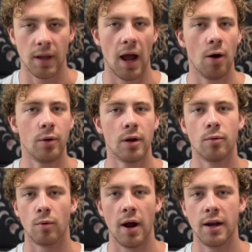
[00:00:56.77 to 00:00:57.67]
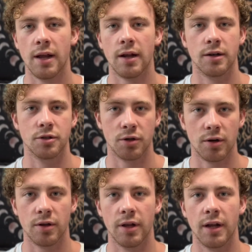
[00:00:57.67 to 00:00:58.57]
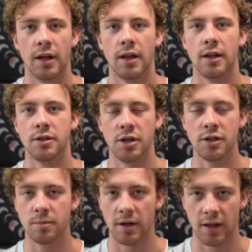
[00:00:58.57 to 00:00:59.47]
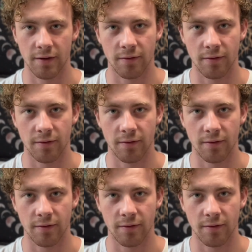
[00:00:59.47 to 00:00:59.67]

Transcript: How can writing and journaling change my life